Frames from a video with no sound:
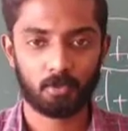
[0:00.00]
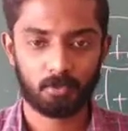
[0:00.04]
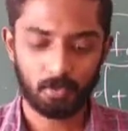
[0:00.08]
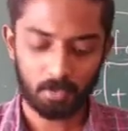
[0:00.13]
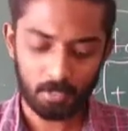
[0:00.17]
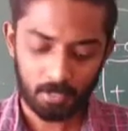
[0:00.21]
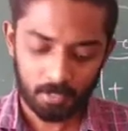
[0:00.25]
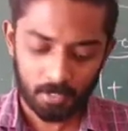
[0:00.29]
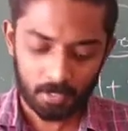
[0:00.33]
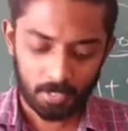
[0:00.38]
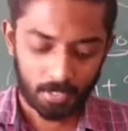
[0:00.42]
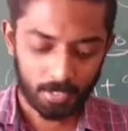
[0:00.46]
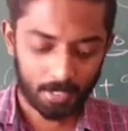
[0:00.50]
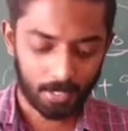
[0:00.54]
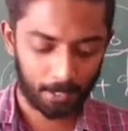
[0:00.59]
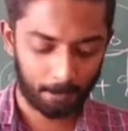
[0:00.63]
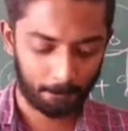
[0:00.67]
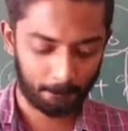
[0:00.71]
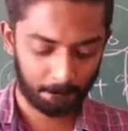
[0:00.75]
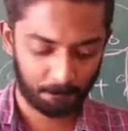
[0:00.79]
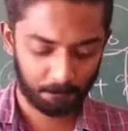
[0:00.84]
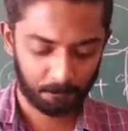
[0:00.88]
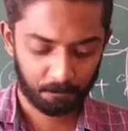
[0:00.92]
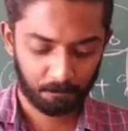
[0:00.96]
of
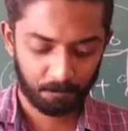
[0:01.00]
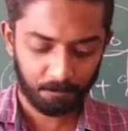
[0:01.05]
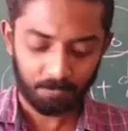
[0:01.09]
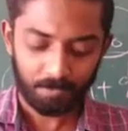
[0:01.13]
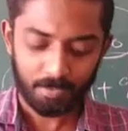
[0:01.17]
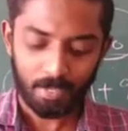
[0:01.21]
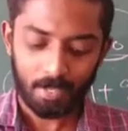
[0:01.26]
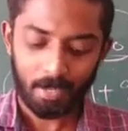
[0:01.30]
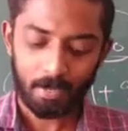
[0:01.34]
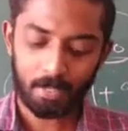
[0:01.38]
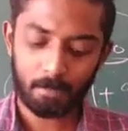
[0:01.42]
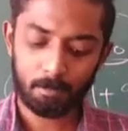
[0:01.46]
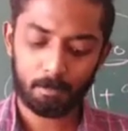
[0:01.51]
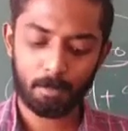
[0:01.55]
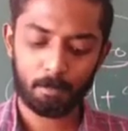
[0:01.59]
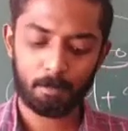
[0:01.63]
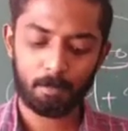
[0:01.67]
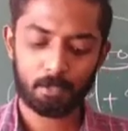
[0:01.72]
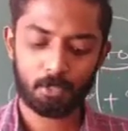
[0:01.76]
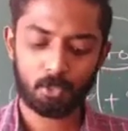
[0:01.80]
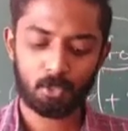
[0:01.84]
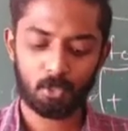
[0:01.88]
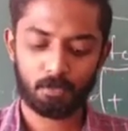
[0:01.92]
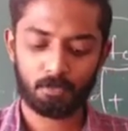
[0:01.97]
time. And the
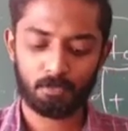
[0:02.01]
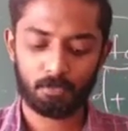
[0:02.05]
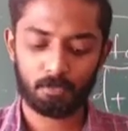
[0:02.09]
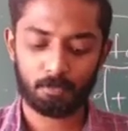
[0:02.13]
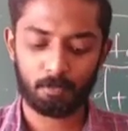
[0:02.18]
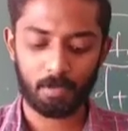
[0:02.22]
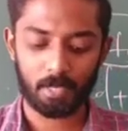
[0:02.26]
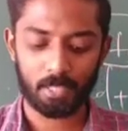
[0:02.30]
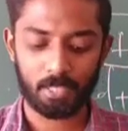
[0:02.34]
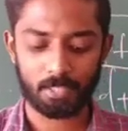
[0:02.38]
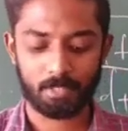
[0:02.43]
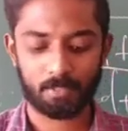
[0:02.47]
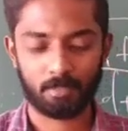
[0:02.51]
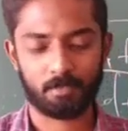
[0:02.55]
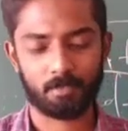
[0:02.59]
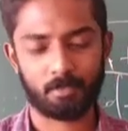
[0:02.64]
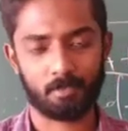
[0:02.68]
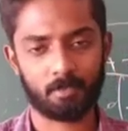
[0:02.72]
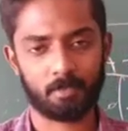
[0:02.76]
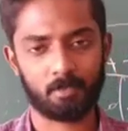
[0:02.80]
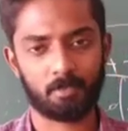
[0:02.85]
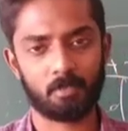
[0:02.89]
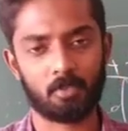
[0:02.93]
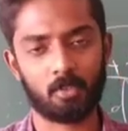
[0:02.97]
preposition of place
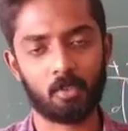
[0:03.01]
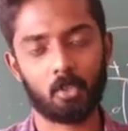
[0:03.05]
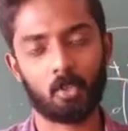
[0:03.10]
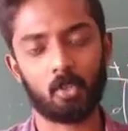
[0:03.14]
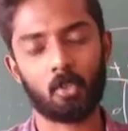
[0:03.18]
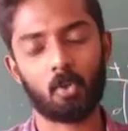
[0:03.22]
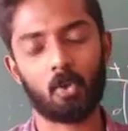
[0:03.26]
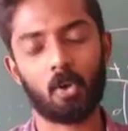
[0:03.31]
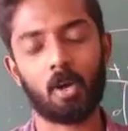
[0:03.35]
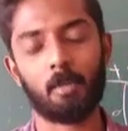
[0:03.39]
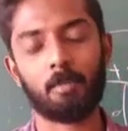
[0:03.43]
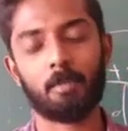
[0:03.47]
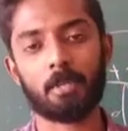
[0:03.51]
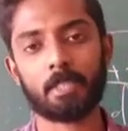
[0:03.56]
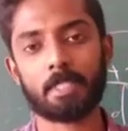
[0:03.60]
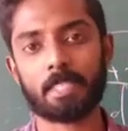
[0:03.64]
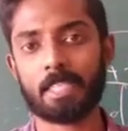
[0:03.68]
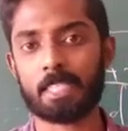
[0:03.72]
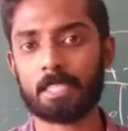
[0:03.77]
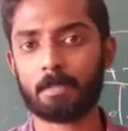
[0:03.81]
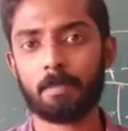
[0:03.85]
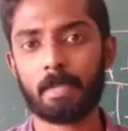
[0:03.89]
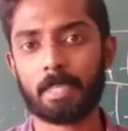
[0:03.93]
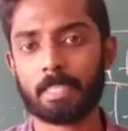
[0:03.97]

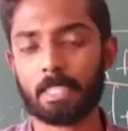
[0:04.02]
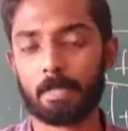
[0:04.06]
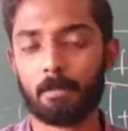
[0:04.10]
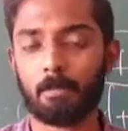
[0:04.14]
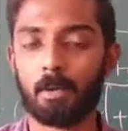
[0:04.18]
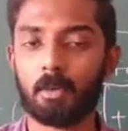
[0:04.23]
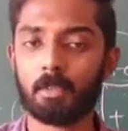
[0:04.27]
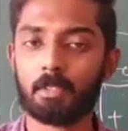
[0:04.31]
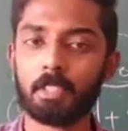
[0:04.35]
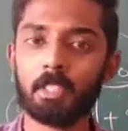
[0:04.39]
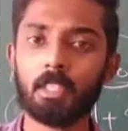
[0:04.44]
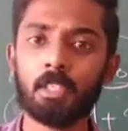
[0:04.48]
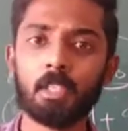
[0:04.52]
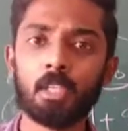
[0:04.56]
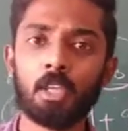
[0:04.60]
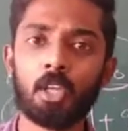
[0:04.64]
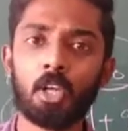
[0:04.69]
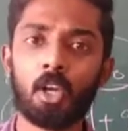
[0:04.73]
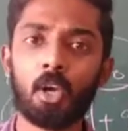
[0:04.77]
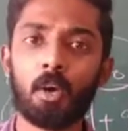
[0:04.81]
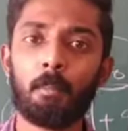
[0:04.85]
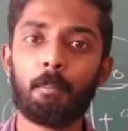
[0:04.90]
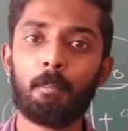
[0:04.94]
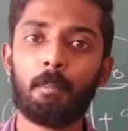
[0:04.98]
obviously speaks about the
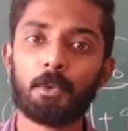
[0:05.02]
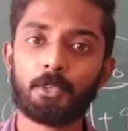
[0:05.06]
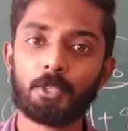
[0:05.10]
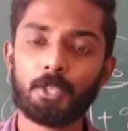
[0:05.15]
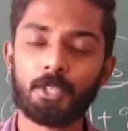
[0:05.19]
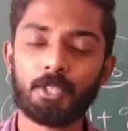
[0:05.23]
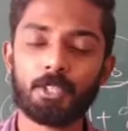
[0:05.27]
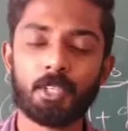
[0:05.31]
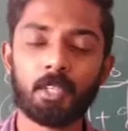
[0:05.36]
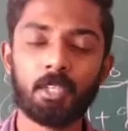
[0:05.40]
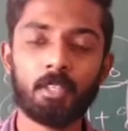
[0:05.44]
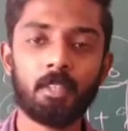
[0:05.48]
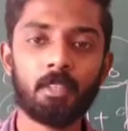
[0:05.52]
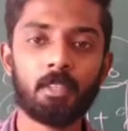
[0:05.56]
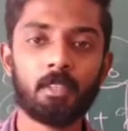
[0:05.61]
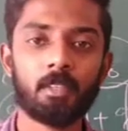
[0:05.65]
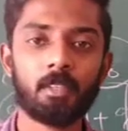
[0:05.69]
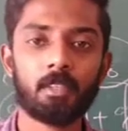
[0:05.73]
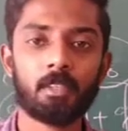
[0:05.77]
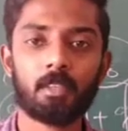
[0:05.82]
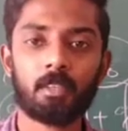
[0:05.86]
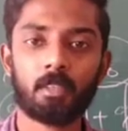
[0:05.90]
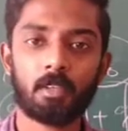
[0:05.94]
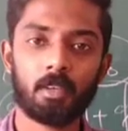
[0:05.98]
position
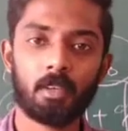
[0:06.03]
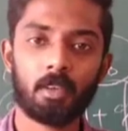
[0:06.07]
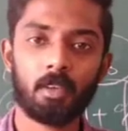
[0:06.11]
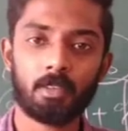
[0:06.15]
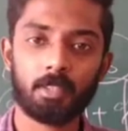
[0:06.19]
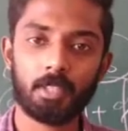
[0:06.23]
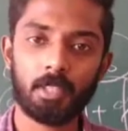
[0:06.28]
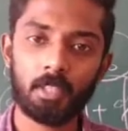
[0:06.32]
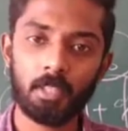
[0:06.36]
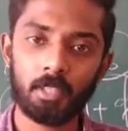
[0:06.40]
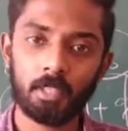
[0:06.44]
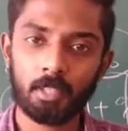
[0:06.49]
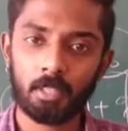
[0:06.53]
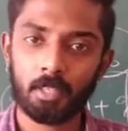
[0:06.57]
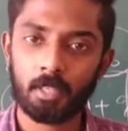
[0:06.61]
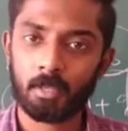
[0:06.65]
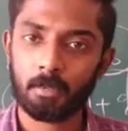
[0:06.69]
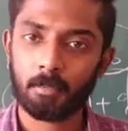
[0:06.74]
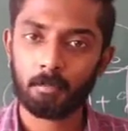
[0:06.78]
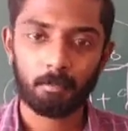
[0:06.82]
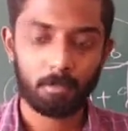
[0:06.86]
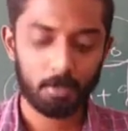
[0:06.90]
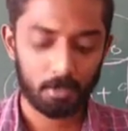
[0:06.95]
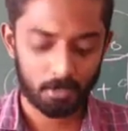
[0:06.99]
or the
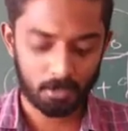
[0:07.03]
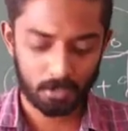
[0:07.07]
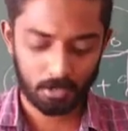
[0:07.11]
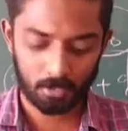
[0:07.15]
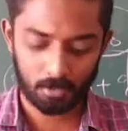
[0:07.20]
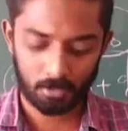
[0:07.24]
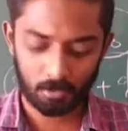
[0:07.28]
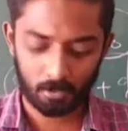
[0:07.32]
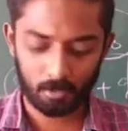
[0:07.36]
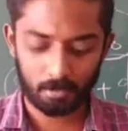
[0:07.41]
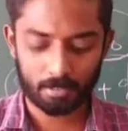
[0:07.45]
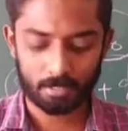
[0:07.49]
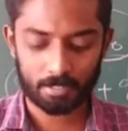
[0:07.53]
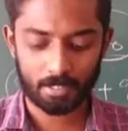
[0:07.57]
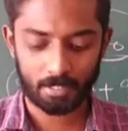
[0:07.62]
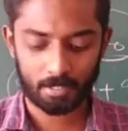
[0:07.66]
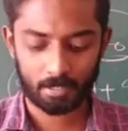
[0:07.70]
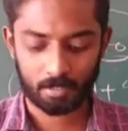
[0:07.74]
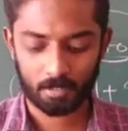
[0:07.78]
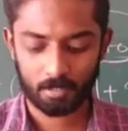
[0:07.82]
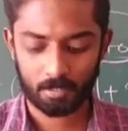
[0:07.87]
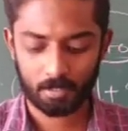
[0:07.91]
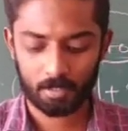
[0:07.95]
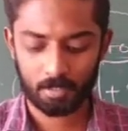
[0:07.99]
person or
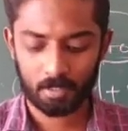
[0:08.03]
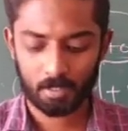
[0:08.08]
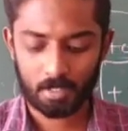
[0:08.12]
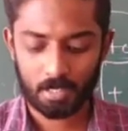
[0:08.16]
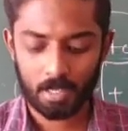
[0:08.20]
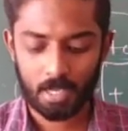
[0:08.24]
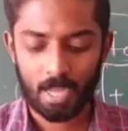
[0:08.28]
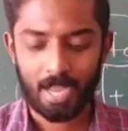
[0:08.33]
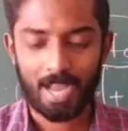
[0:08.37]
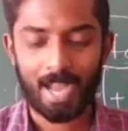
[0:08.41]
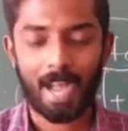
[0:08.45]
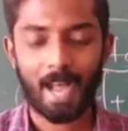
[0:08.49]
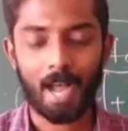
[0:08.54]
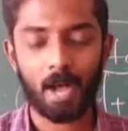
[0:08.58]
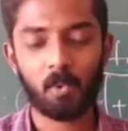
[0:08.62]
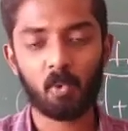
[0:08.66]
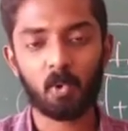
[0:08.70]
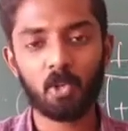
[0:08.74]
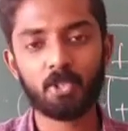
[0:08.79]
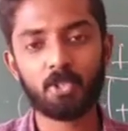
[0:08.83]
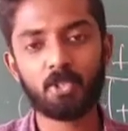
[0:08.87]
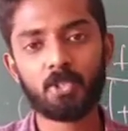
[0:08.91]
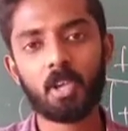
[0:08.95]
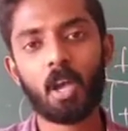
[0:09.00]
thing. I
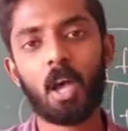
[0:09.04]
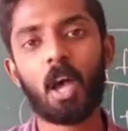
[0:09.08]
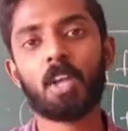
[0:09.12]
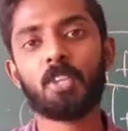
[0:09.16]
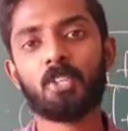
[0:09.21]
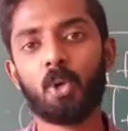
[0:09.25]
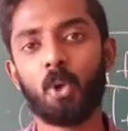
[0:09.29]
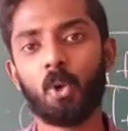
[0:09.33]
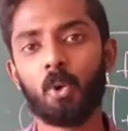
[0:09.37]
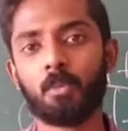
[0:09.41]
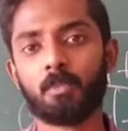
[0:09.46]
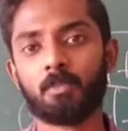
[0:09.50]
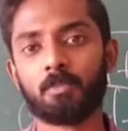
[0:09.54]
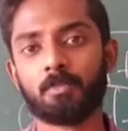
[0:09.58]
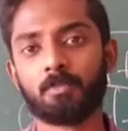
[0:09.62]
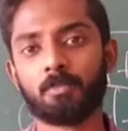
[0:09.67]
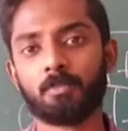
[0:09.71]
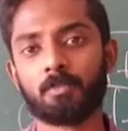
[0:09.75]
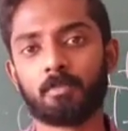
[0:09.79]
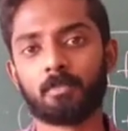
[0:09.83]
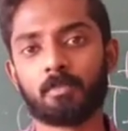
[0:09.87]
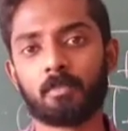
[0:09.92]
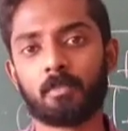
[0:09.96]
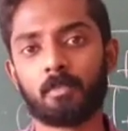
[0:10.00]
was at
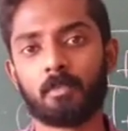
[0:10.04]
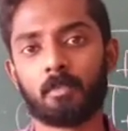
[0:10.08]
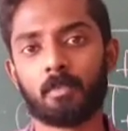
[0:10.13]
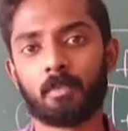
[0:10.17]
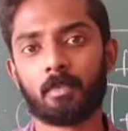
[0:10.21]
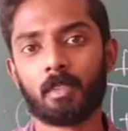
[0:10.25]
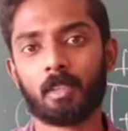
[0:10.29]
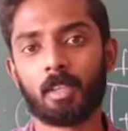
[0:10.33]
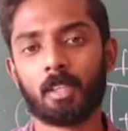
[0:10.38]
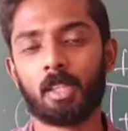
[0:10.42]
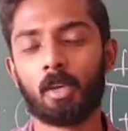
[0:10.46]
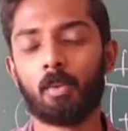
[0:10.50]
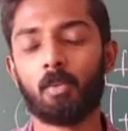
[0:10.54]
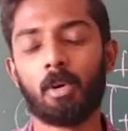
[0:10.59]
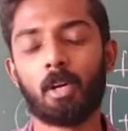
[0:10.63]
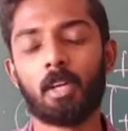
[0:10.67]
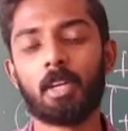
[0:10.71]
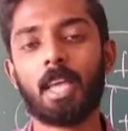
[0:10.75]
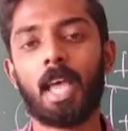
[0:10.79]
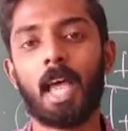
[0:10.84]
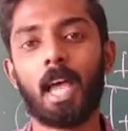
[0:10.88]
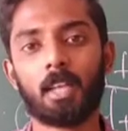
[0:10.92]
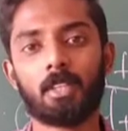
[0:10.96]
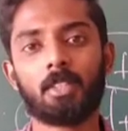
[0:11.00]
home. The
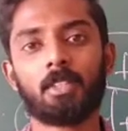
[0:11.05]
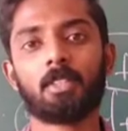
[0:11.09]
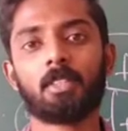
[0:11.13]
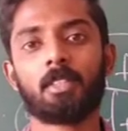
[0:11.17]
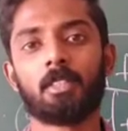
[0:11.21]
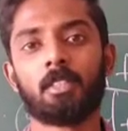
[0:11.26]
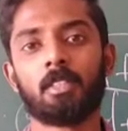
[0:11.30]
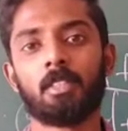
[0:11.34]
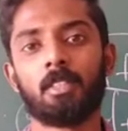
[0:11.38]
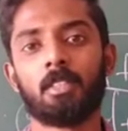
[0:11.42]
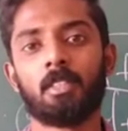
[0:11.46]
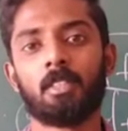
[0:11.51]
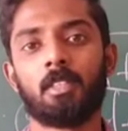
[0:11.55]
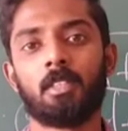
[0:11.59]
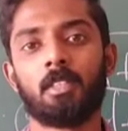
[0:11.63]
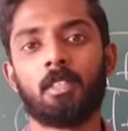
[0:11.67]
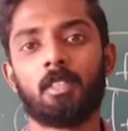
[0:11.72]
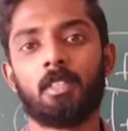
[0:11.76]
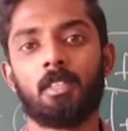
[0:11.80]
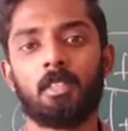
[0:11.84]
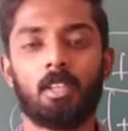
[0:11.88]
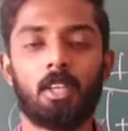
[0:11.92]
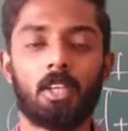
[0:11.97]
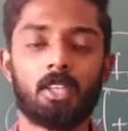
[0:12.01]
word at
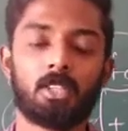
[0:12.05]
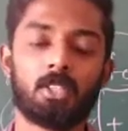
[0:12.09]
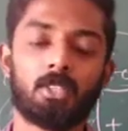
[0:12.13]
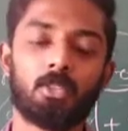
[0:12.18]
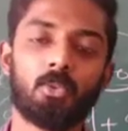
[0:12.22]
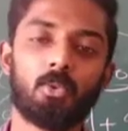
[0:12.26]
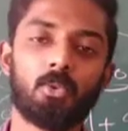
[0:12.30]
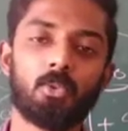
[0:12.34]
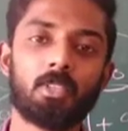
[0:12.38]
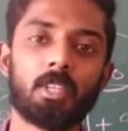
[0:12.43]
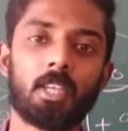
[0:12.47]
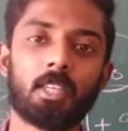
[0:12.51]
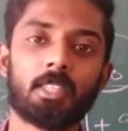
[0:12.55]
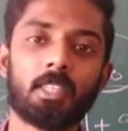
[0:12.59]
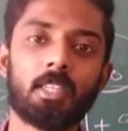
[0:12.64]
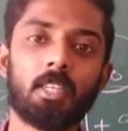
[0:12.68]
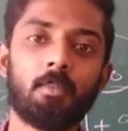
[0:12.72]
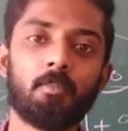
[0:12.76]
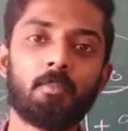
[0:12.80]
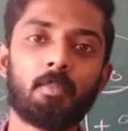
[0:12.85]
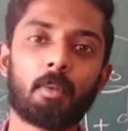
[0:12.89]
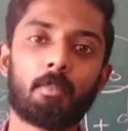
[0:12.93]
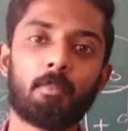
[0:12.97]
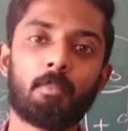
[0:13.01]
is used as a
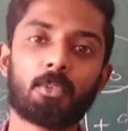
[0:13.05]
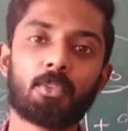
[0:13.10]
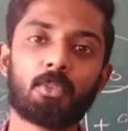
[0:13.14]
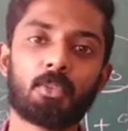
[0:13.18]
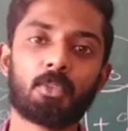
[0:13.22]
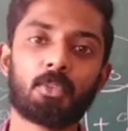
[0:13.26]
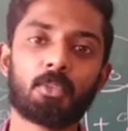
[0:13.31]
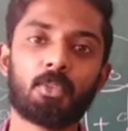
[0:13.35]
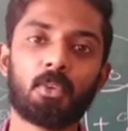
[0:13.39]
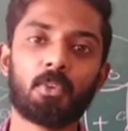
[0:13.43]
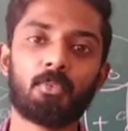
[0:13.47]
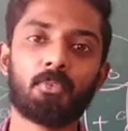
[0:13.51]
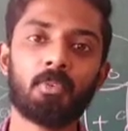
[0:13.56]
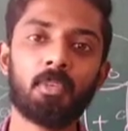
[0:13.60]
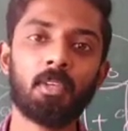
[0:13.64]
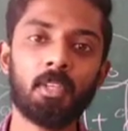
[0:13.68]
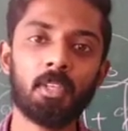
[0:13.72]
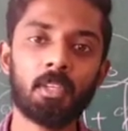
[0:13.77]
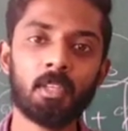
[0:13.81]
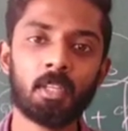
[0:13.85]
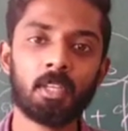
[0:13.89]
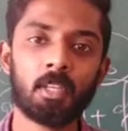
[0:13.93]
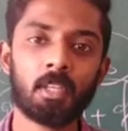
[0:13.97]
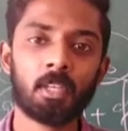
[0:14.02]
preposition of a
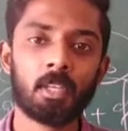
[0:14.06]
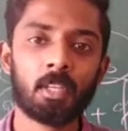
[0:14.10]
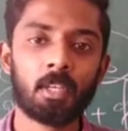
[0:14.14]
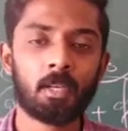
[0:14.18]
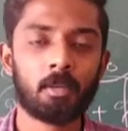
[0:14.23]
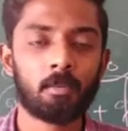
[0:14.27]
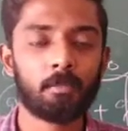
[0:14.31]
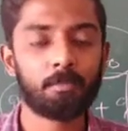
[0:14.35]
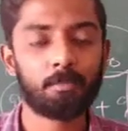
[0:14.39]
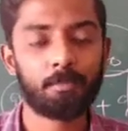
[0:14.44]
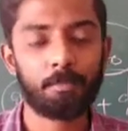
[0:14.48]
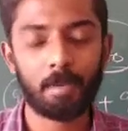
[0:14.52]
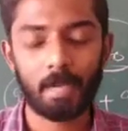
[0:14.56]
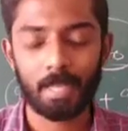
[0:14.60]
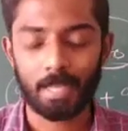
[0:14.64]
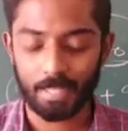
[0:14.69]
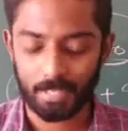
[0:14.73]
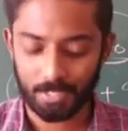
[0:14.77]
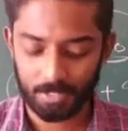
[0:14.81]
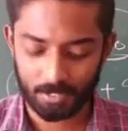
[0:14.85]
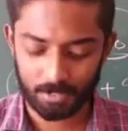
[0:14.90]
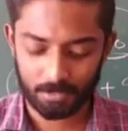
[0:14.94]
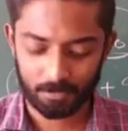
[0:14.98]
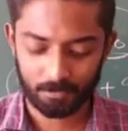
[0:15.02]

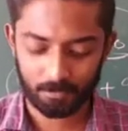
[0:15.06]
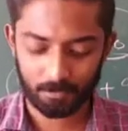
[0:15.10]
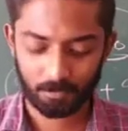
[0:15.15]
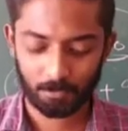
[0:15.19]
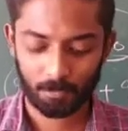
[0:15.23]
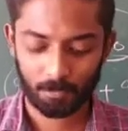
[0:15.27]
place.